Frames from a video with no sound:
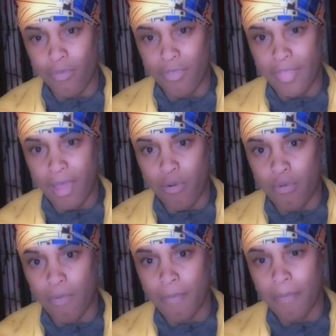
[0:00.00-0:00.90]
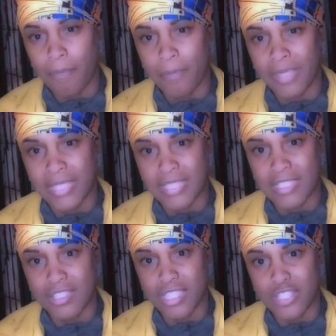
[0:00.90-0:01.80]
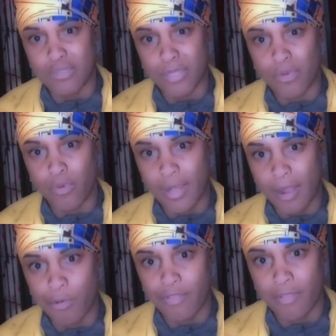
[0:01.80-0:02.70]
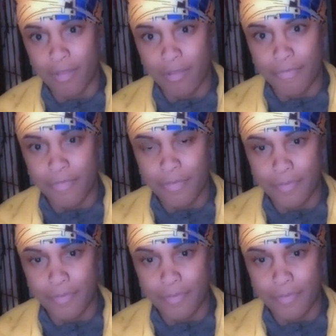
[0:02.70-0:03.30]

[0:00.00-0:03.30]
without placing judgment on ourselves.